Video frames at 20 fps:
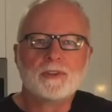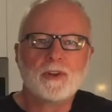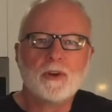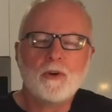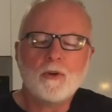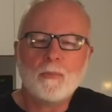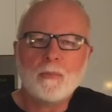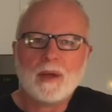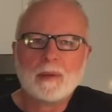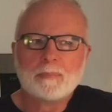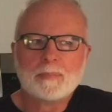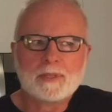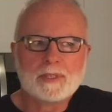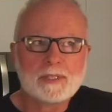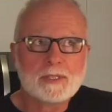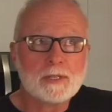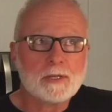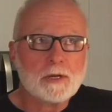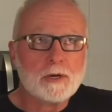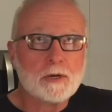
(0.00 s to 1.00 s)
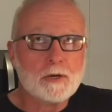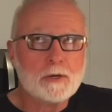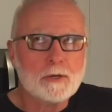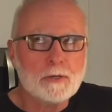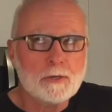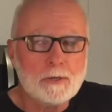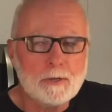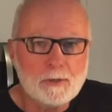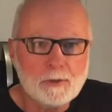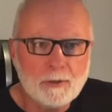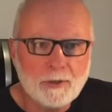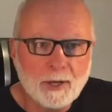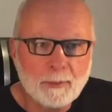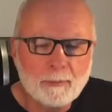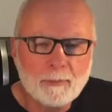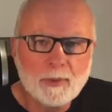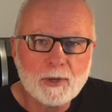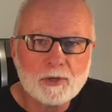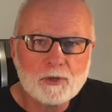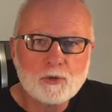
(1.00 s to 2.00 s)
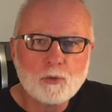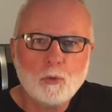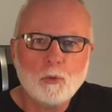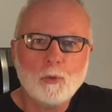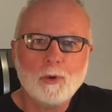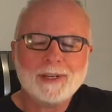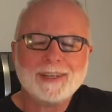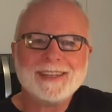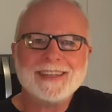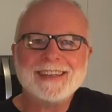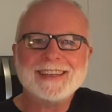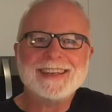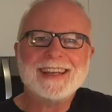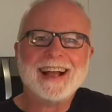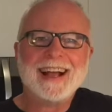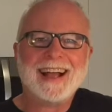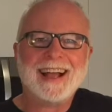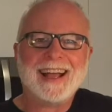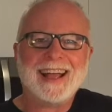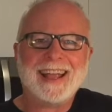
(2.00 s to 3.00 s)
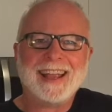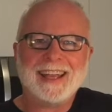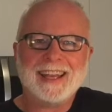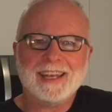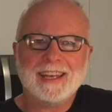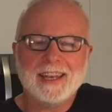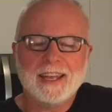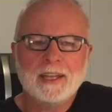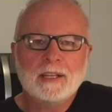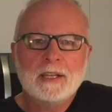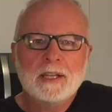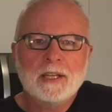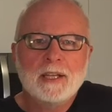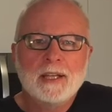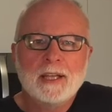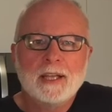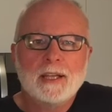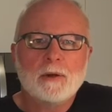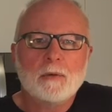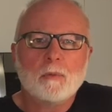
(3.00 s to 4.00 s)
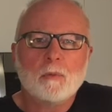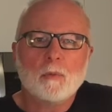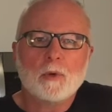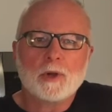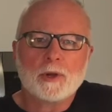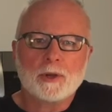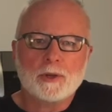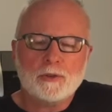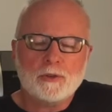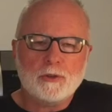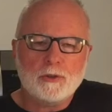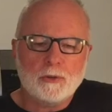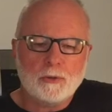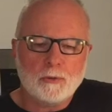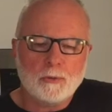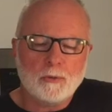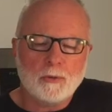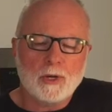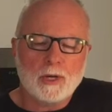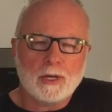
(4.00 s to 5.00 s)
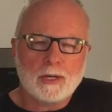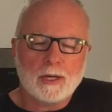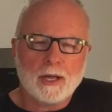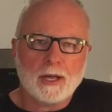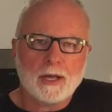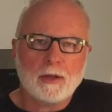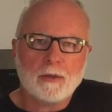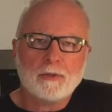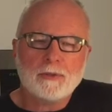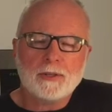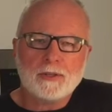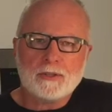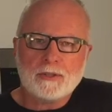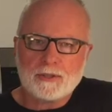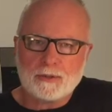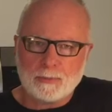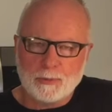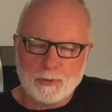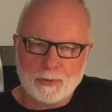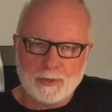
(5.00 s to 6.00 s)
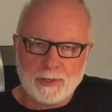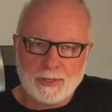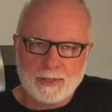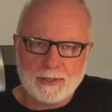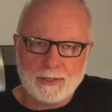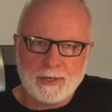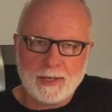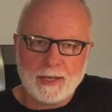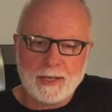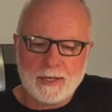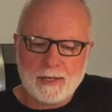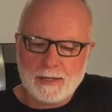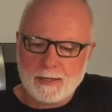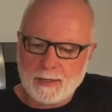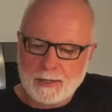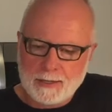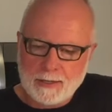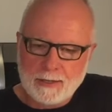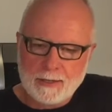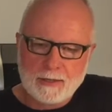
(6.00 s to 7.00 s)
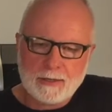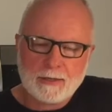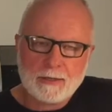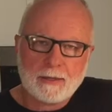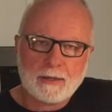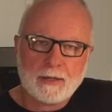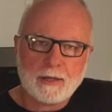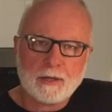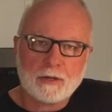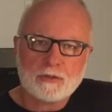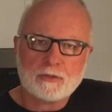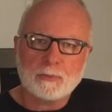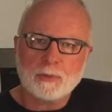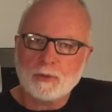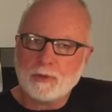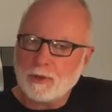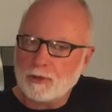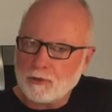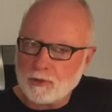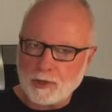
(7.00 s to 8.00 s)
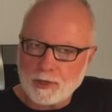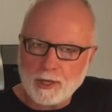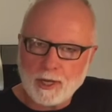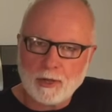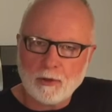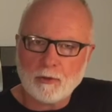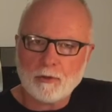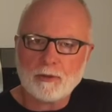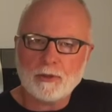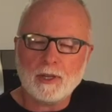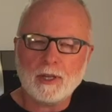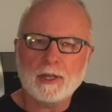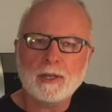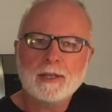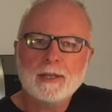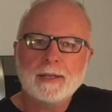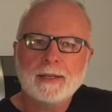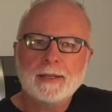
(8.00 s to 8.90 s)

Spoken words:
Home, episode number 29. We're going to do a healthy smoothie today. Not that our smoothies aren't healthy,